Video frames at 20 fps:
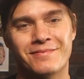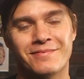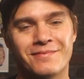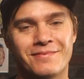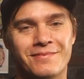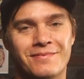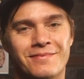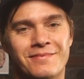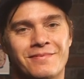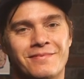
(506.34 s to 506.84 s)

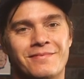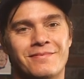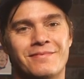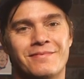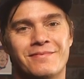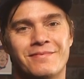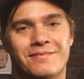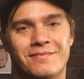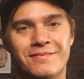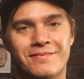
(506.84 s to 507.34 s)

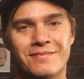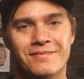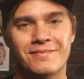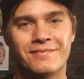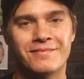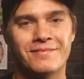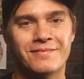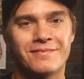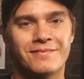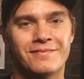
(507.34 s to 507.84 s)

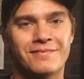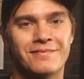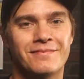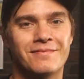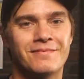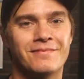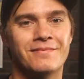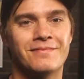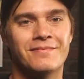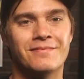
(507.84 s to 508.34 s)

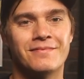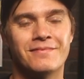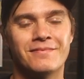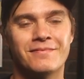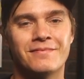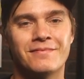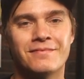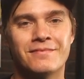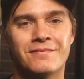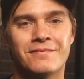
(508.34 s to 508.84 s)

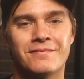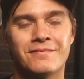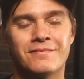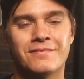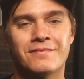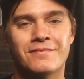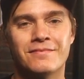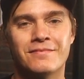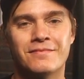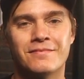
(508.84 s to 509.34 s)

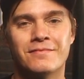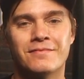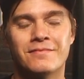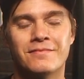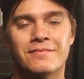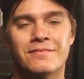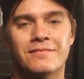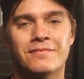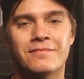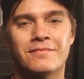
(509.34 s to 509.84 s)

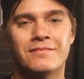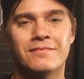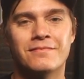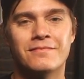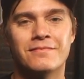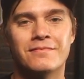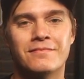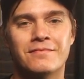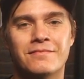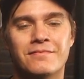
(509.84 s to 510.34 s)

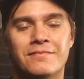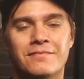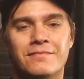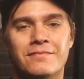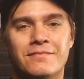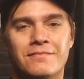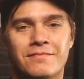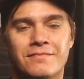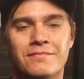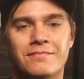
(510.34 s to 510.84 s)

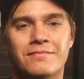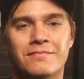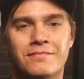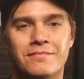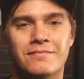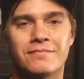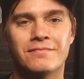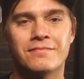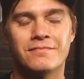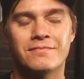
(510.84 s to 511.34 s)

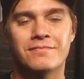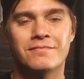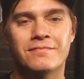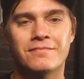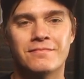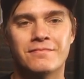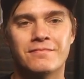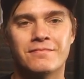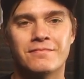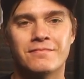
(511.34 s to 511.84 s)

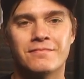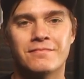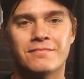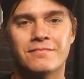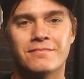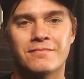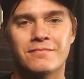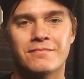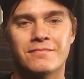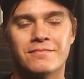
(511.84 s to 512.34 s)

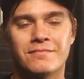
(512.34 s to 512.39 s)
(not speaking)